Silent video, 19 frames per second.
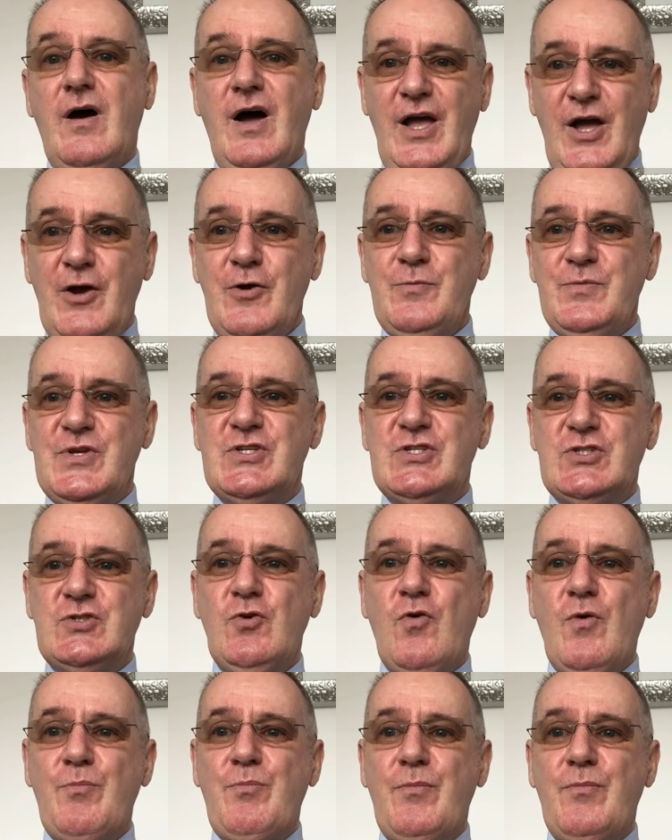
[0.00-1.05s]
I hope this
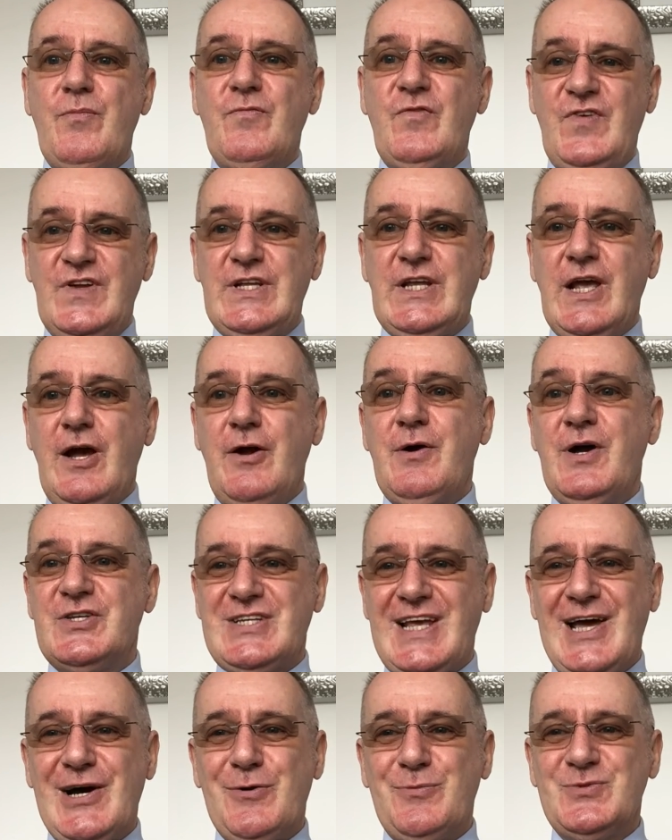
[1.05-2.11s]
short video
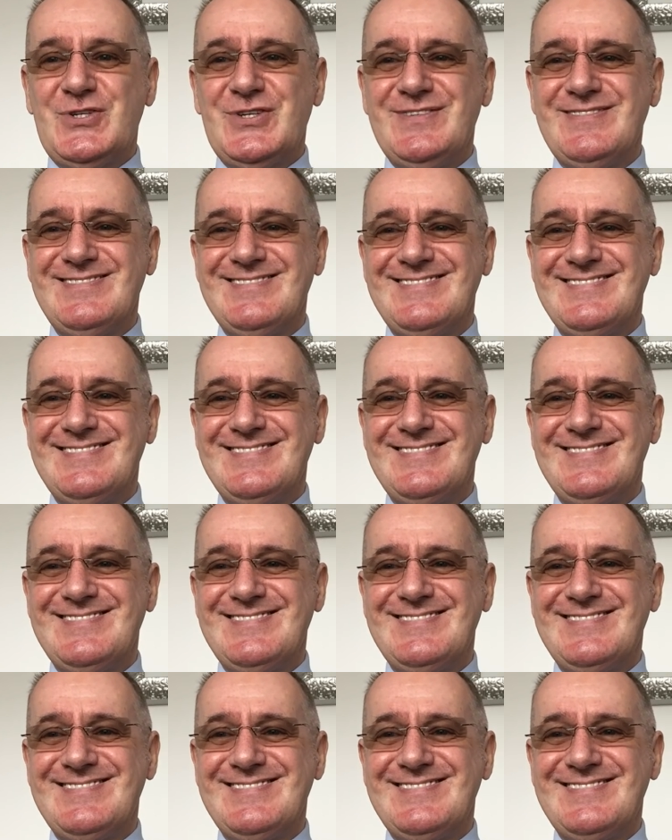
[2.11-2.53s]
has helped.